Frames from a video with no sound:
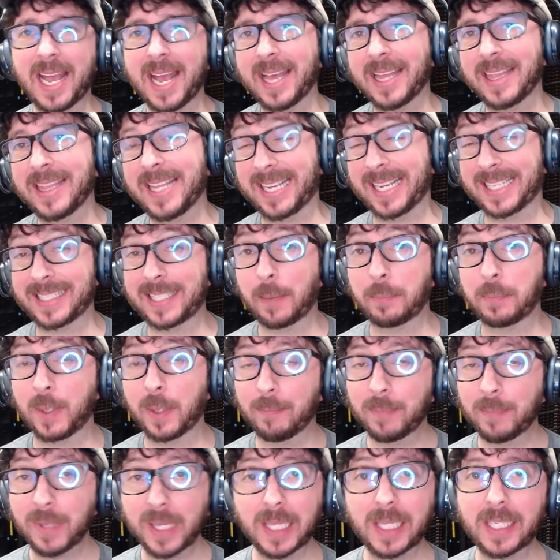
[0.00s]
the
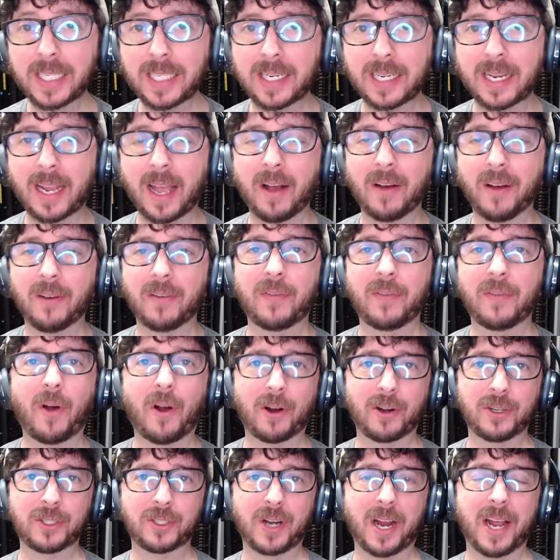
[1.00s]
acceptability of
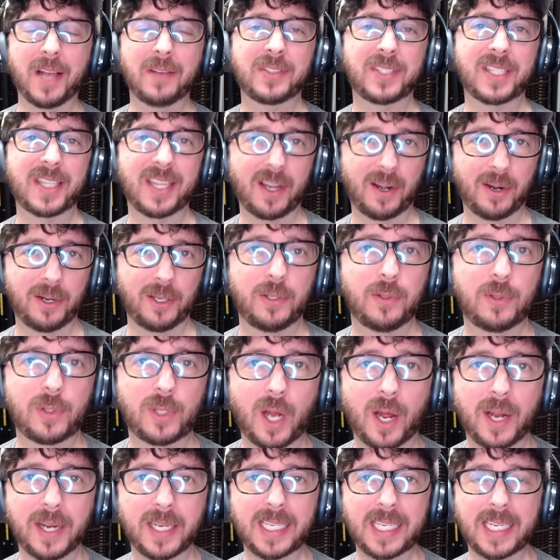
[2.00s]
hard drives that are used
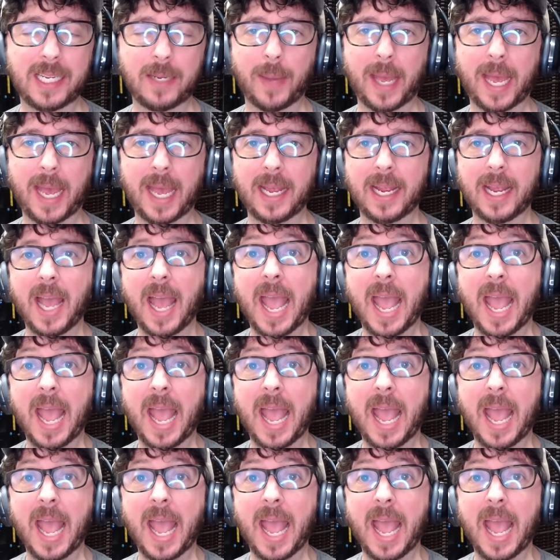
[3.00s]
on eBay,